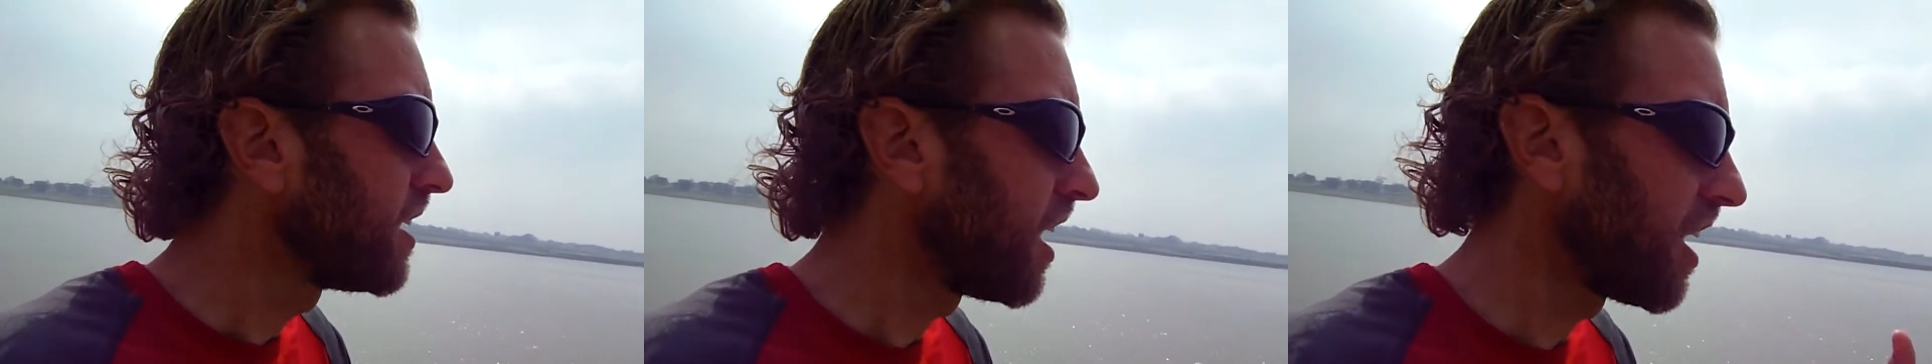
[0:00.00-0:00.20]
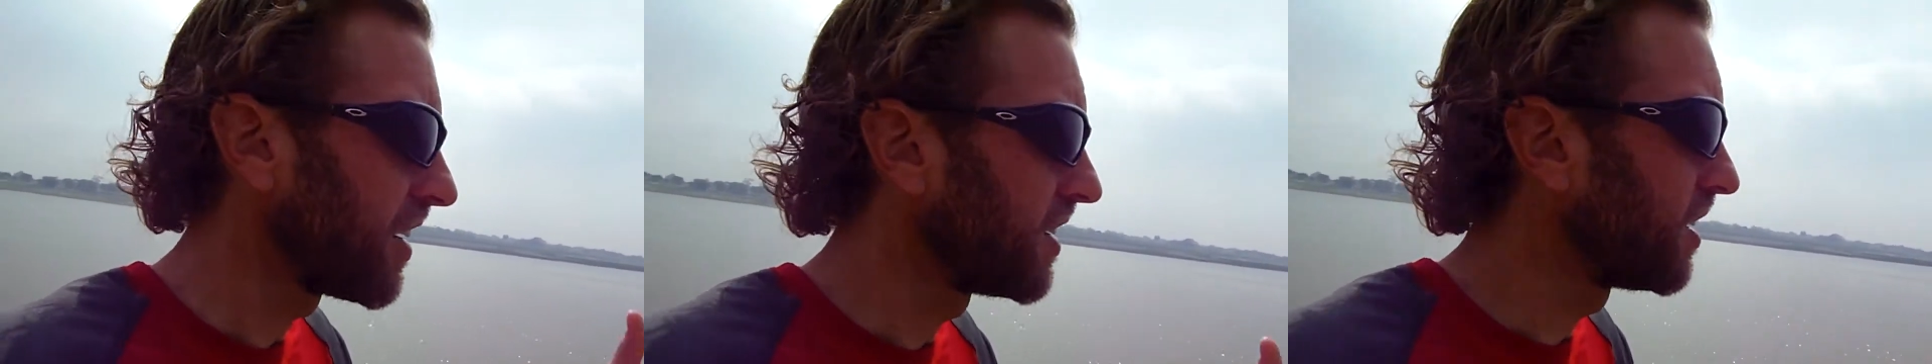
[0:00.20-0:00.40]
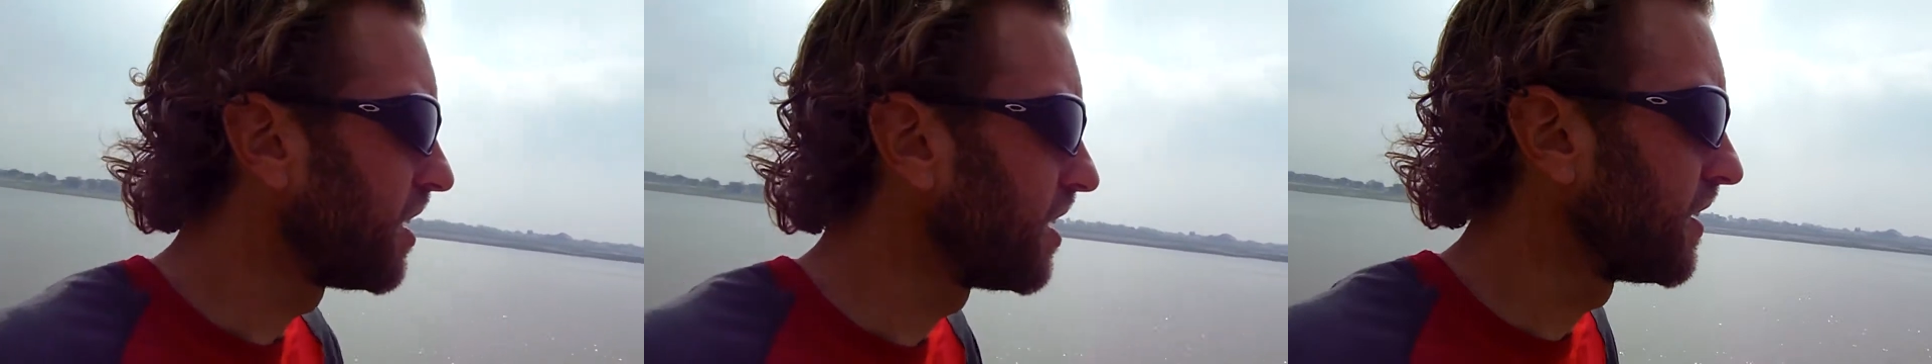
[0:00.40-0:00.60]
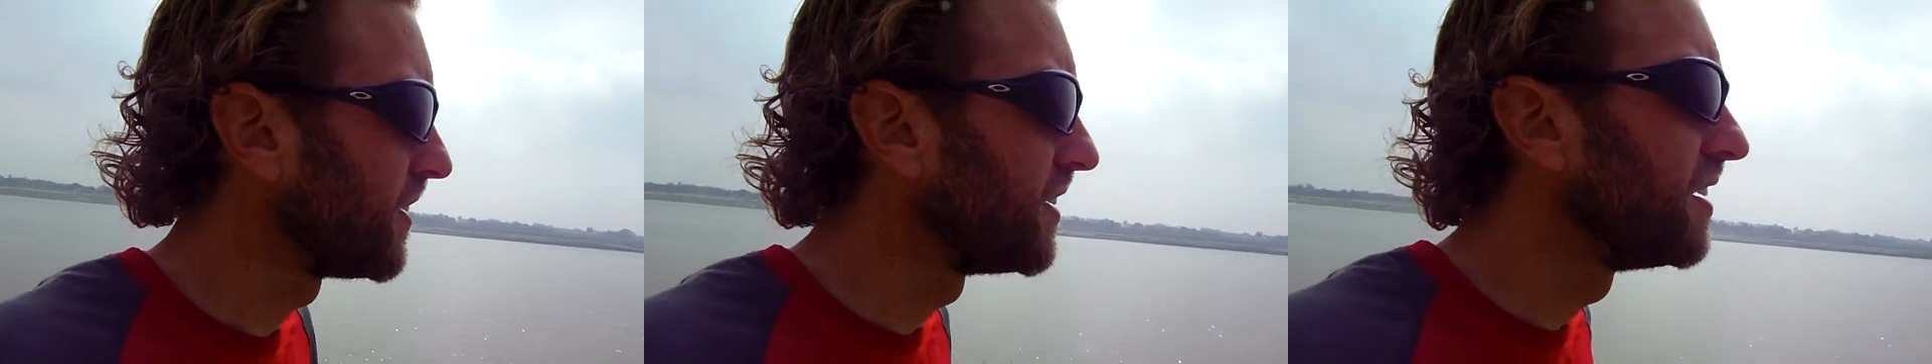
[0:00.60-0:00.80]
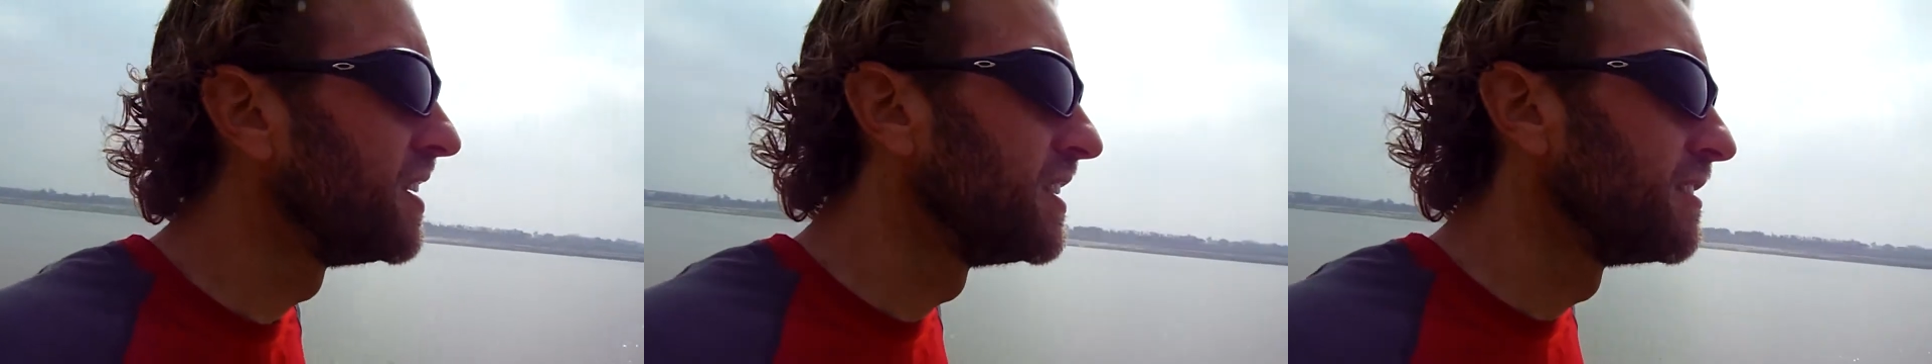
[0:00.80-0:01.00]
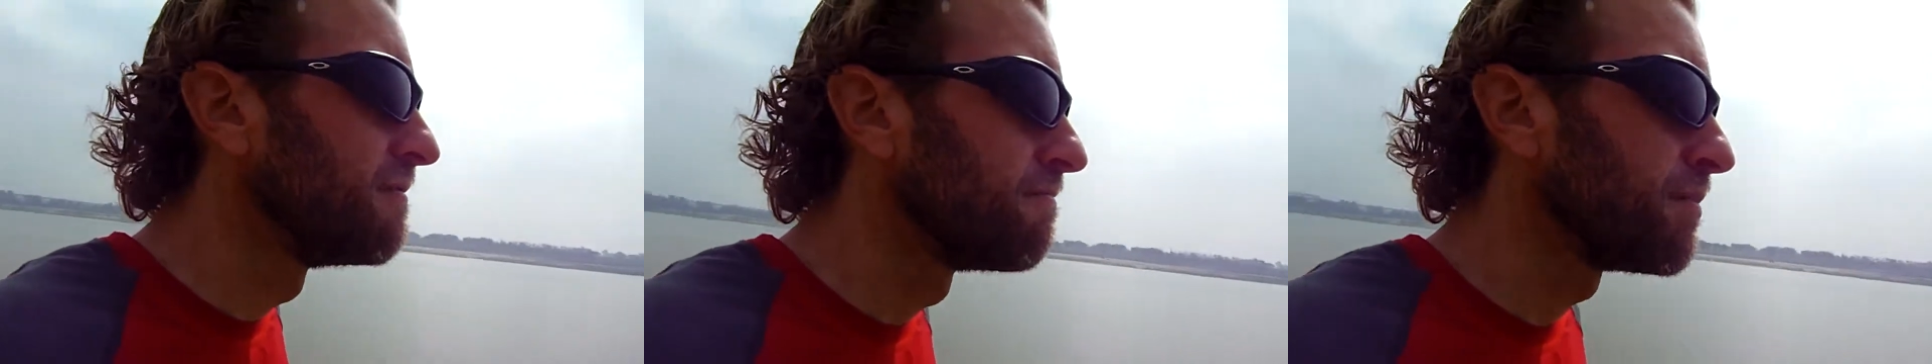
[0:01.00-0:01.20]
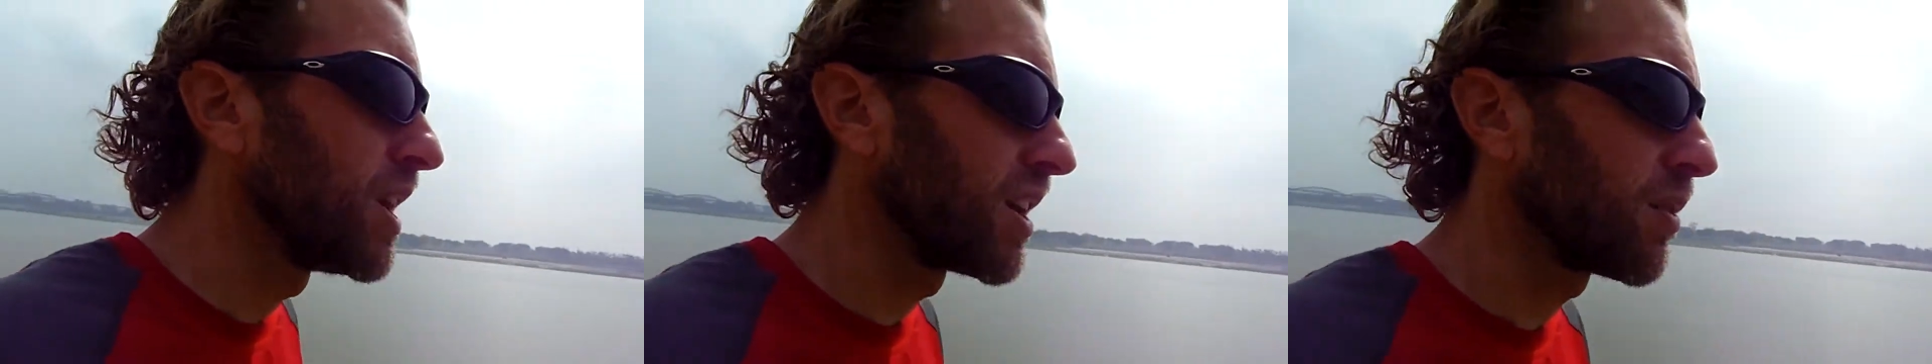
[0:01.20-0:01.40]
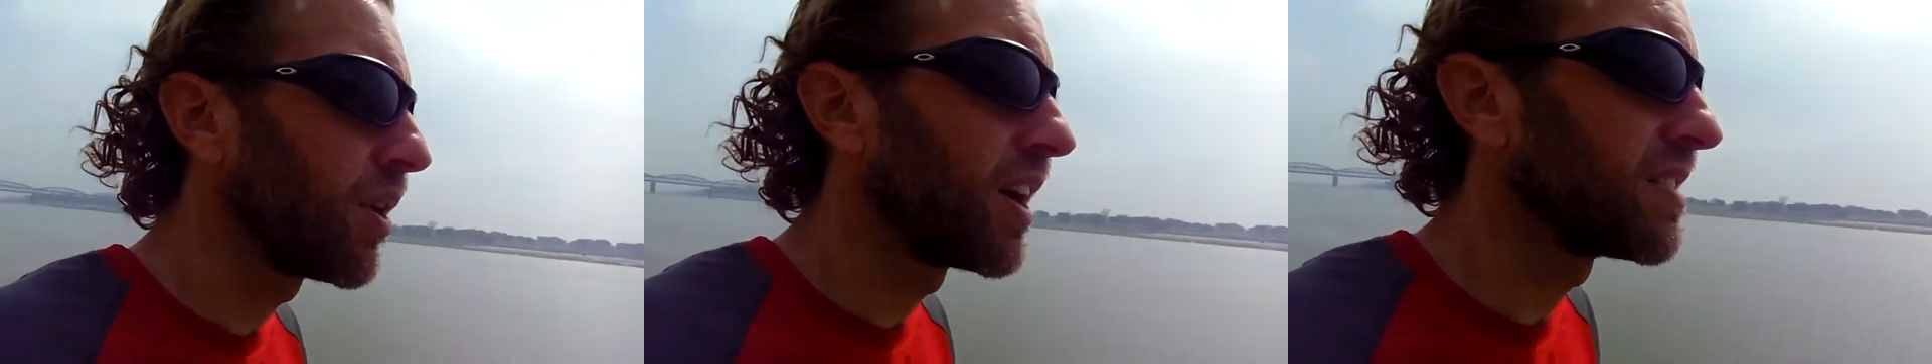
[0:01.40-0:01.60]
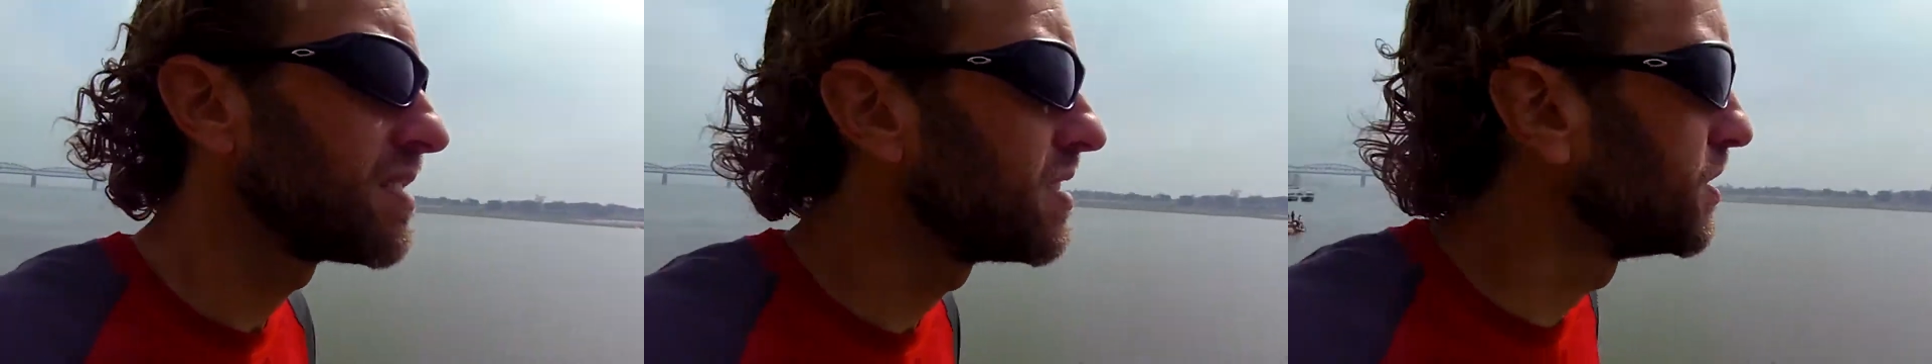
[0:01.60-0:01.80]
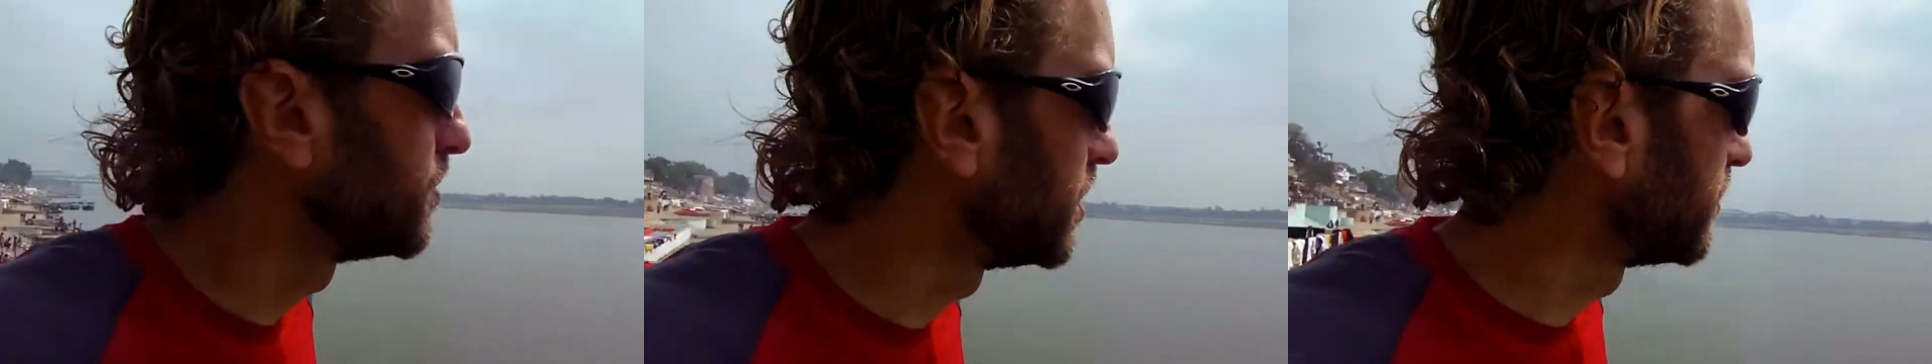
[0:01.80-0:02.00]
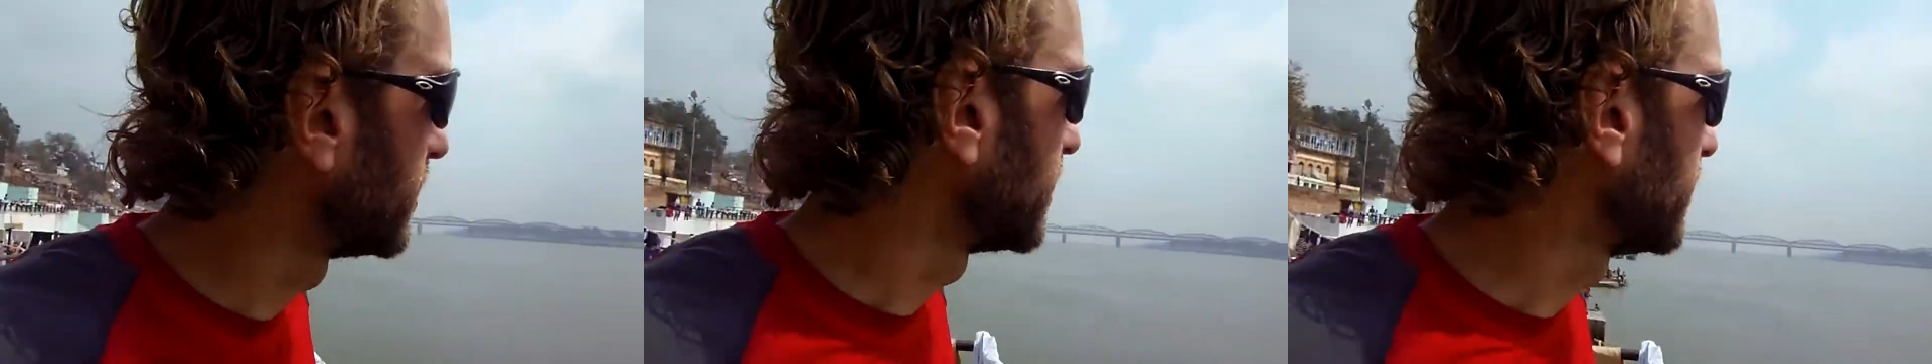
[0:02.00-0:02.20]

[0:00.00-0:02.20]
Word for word: on and on across the river